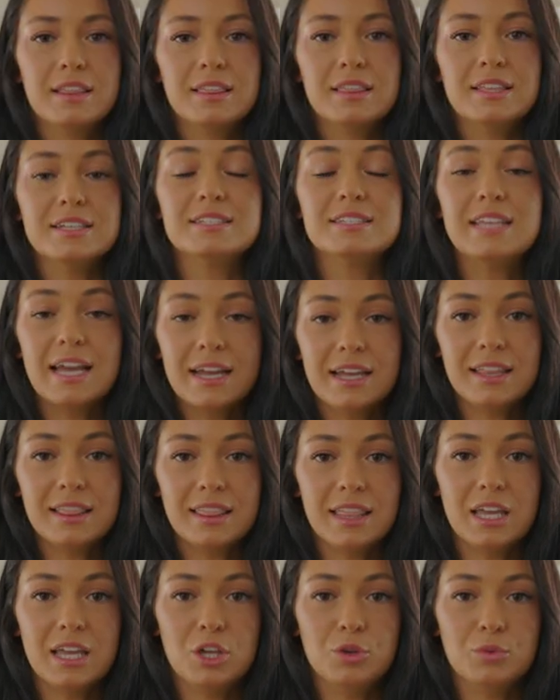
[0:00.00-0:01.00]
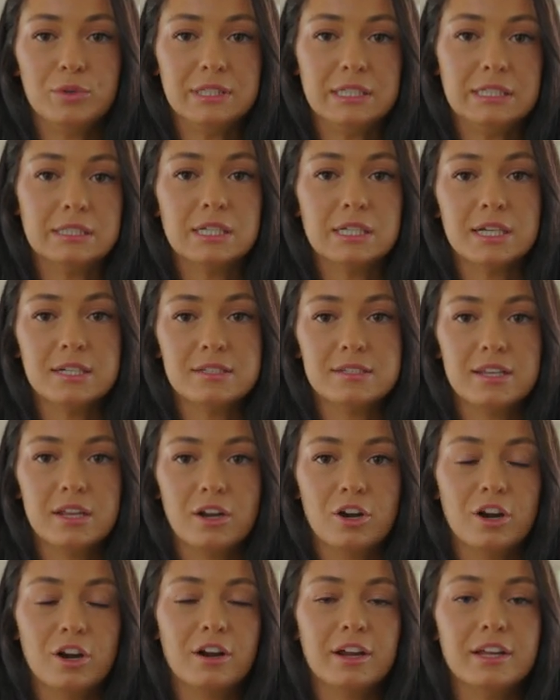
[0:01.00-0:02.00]
The second thing you will need to
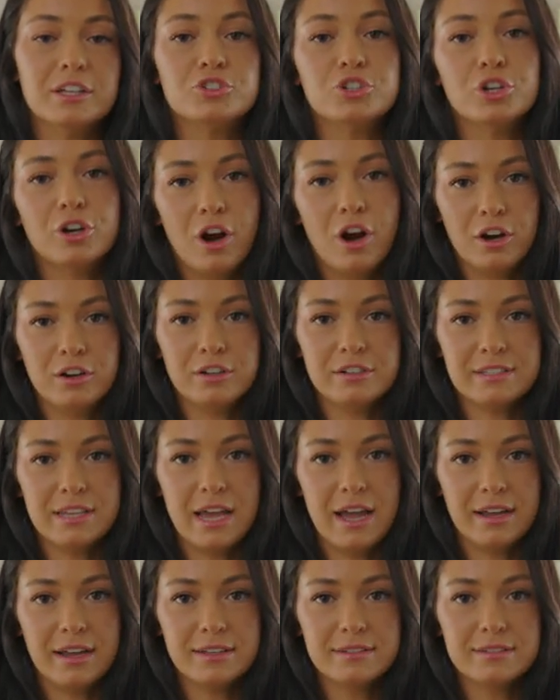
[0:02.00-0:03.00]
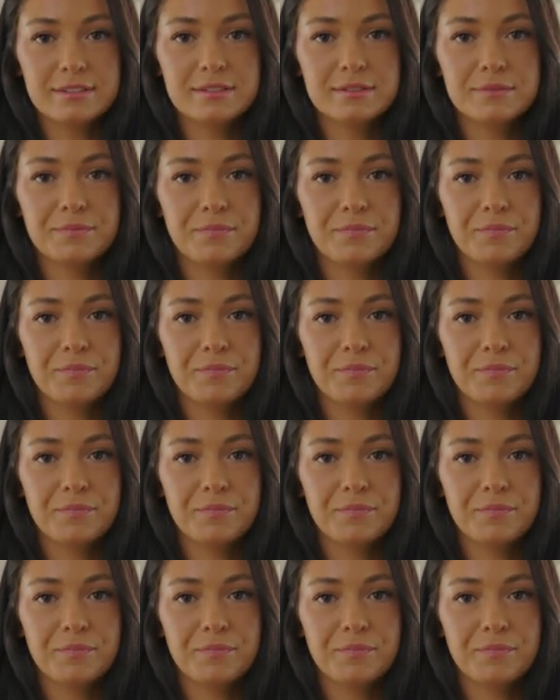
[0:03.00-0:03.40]
consider is your art size.